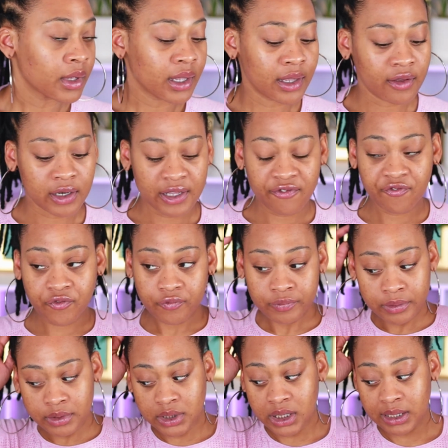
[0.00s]
And if
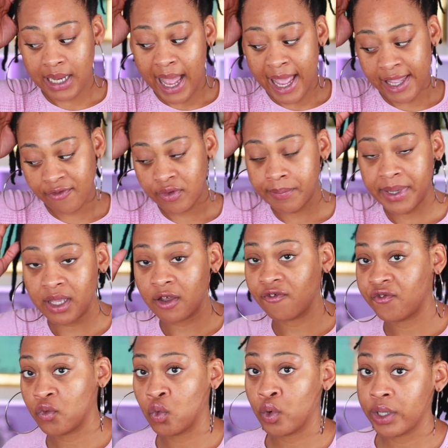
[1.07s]
to not even be a
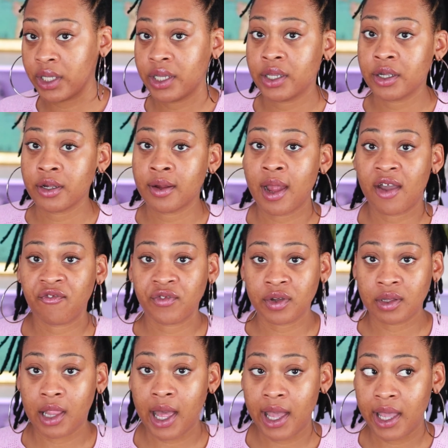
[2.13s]
full year, I
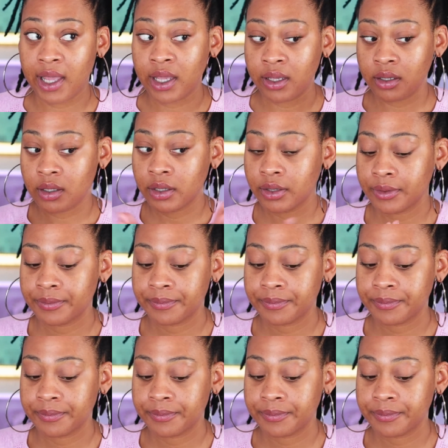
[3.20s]
feel like